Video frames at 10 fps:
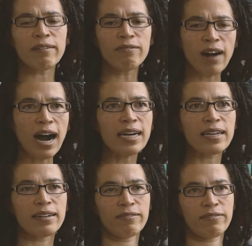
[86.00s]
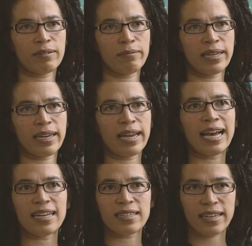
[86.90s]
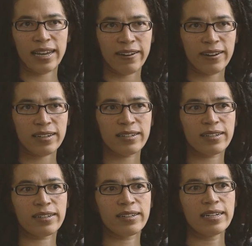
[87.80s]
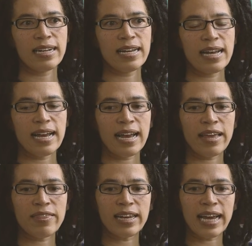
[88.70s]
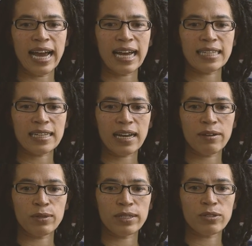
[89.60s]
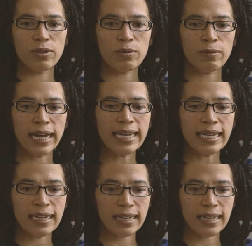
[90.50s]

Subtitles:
evocative for me as a character. And then as I was writing